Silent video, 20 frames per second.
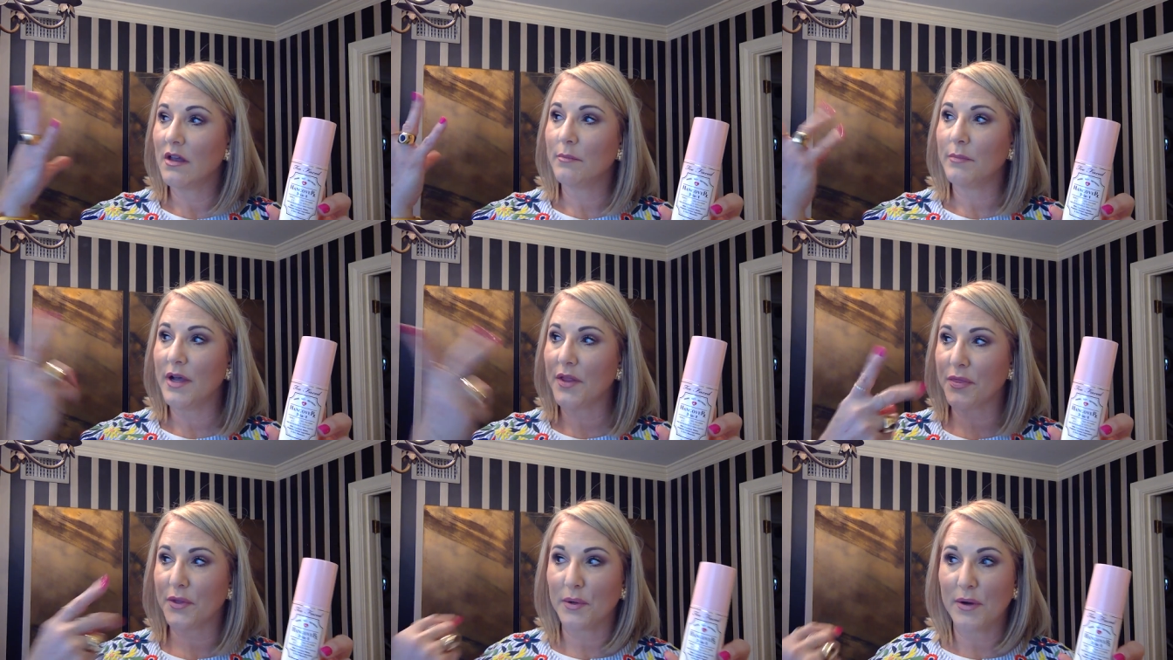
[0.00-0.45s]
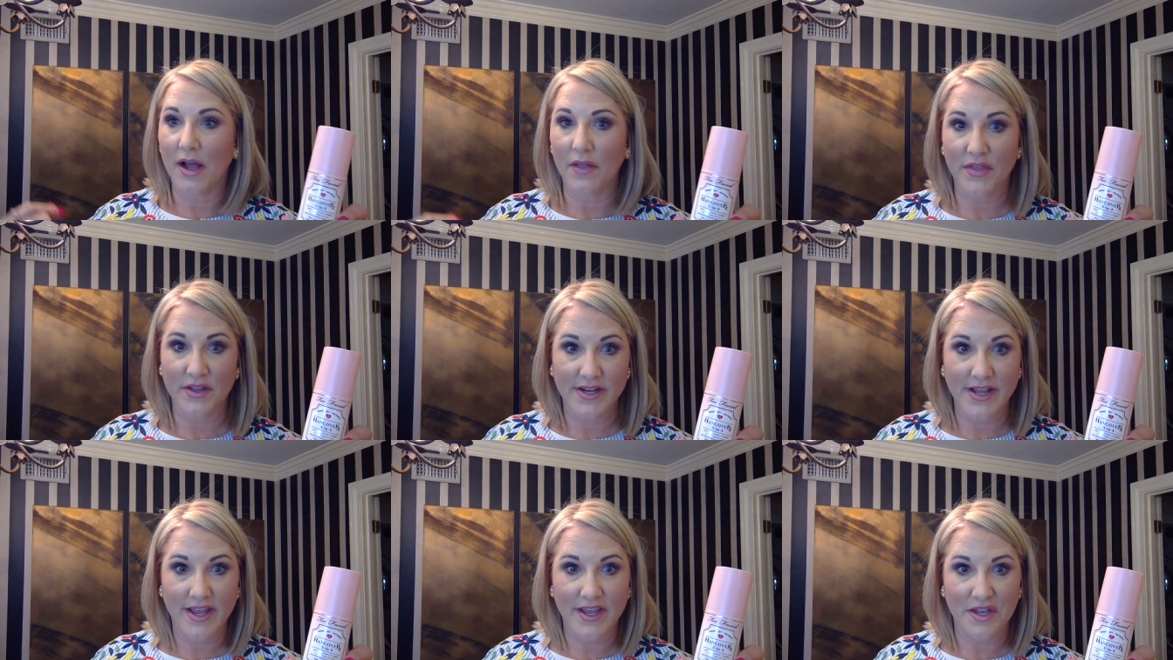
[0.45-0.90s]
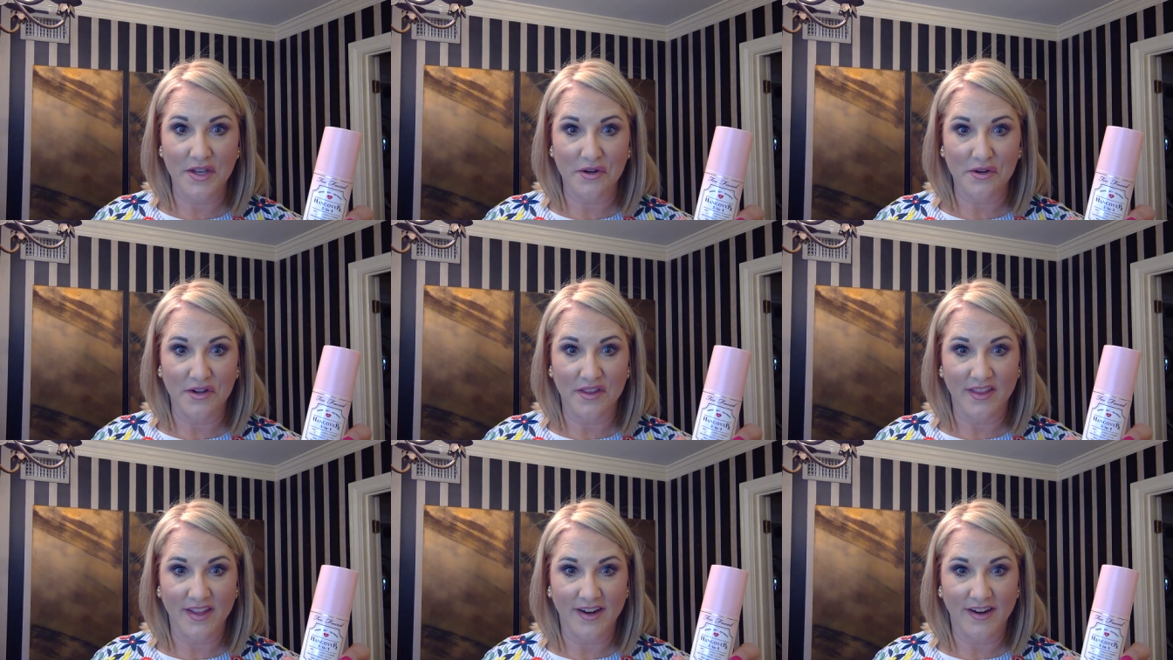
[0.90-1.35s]
but throughout the day here
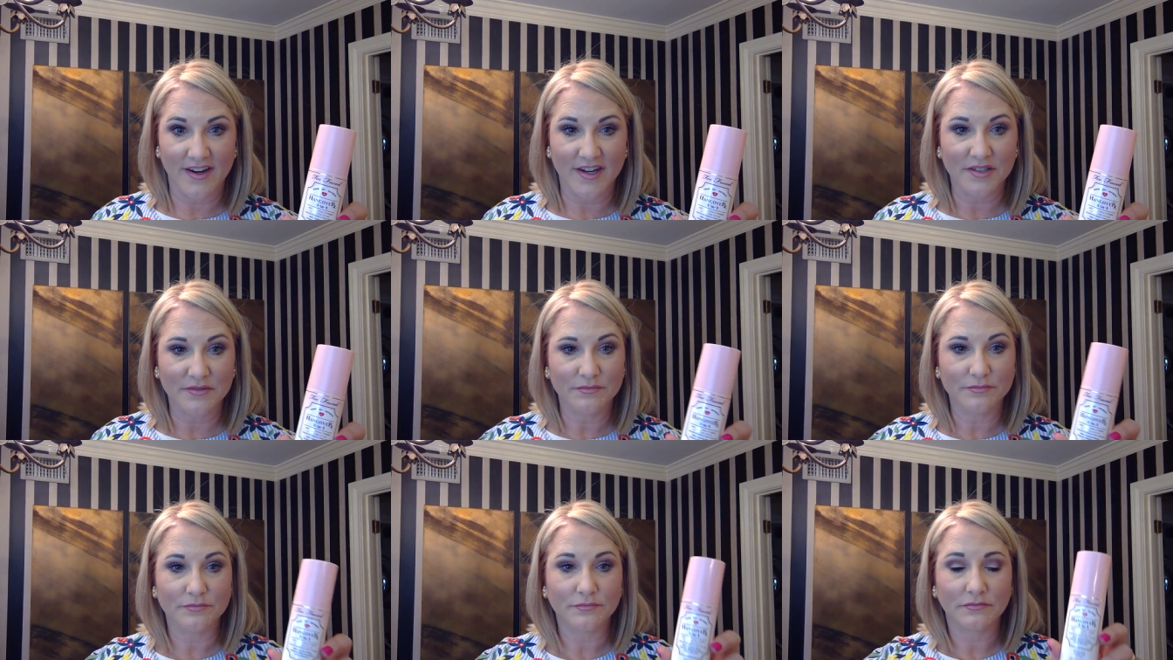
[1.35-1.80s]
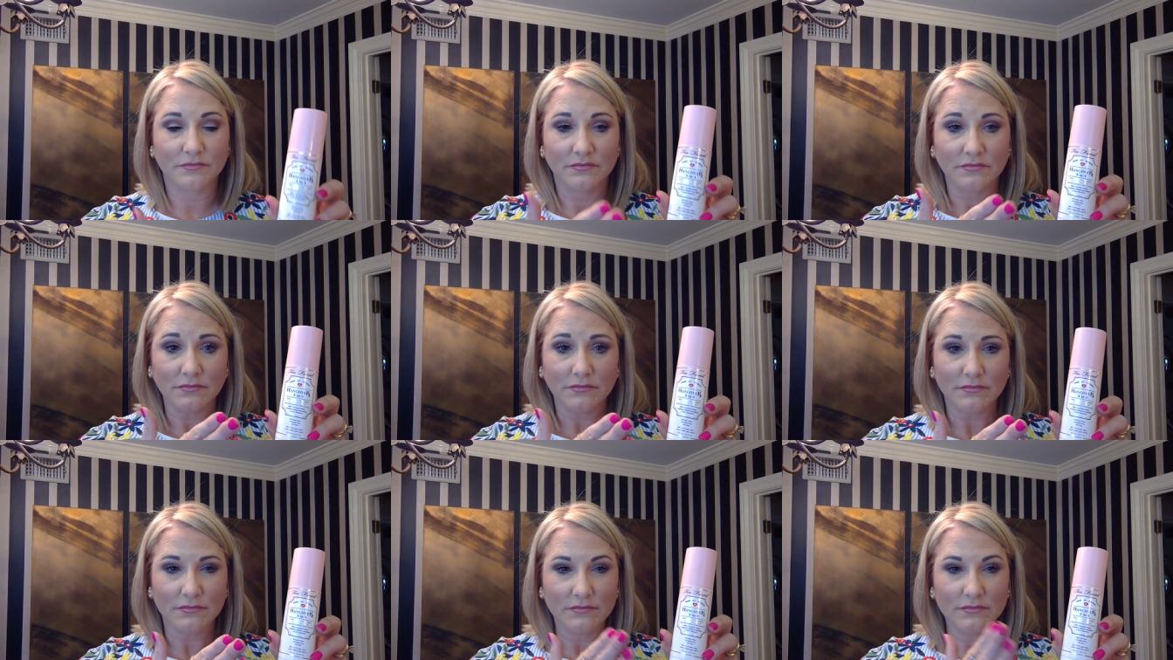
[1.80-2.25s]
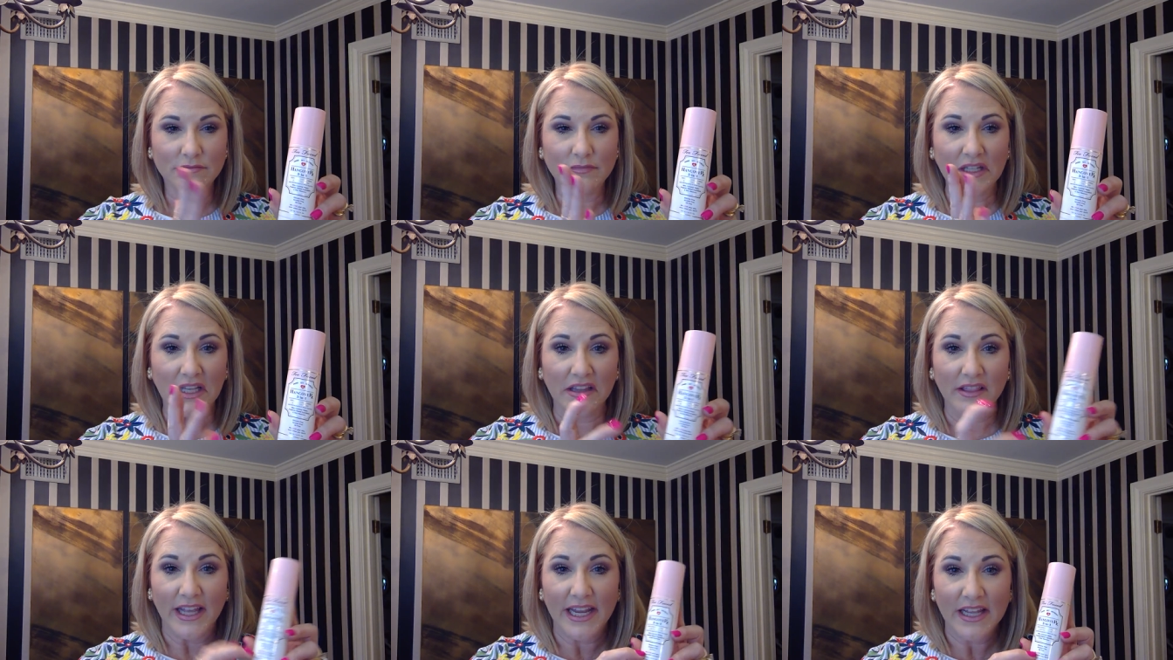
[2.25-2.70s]
and there.
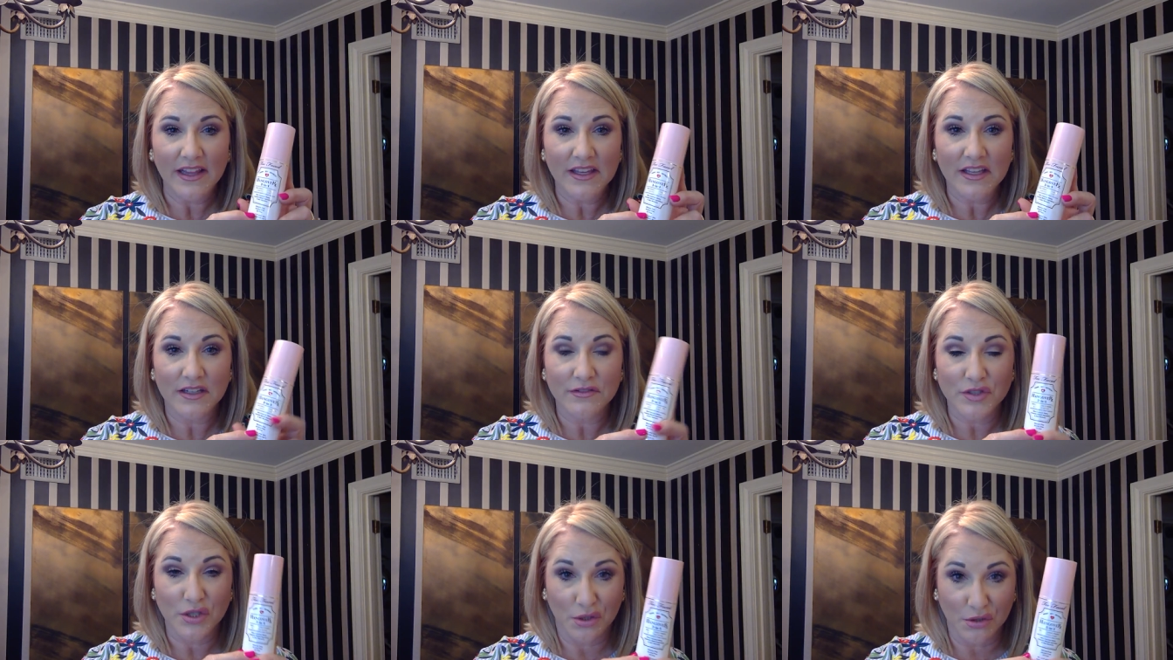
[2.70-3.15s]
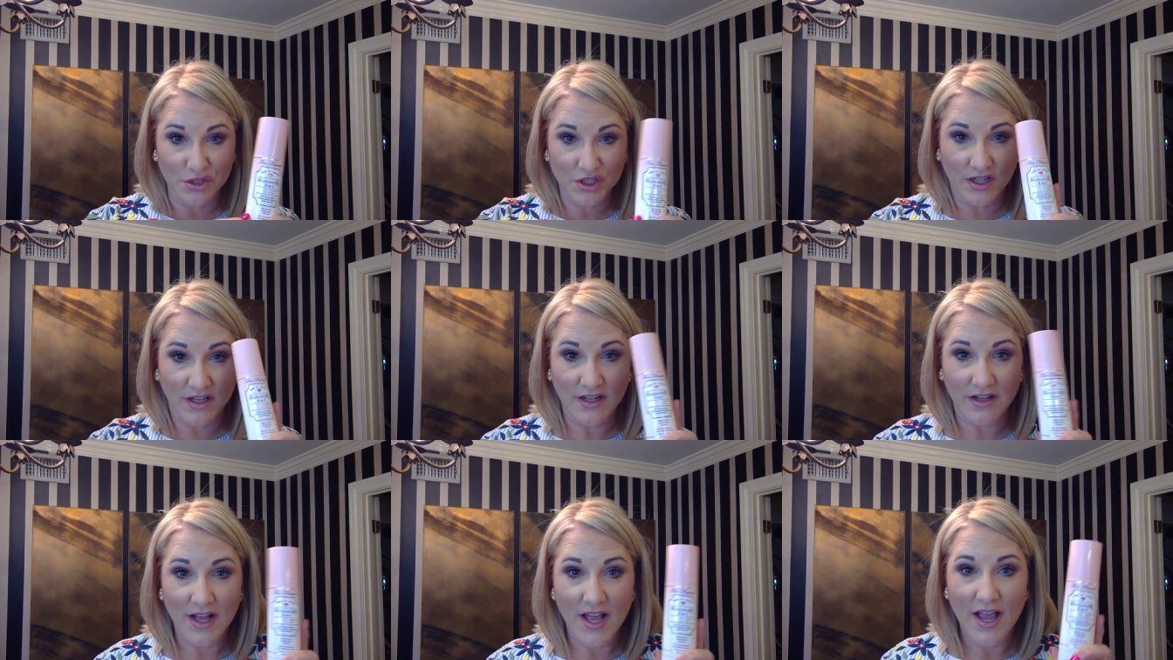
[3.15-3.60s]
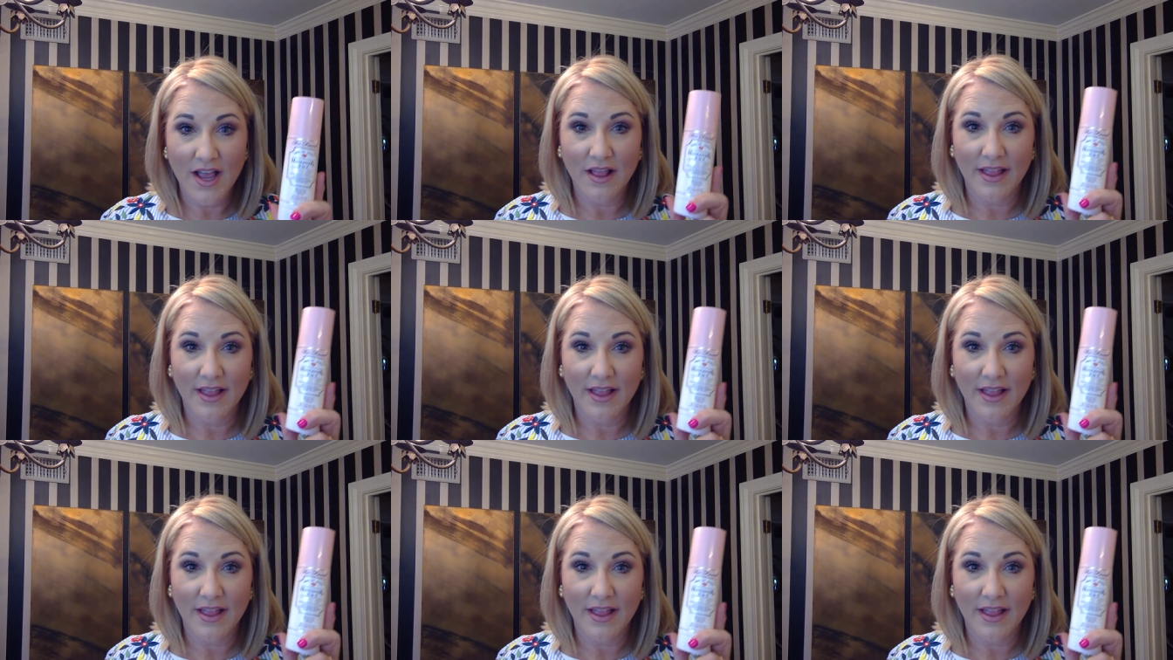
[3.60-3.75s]
Lately, I've told y'all,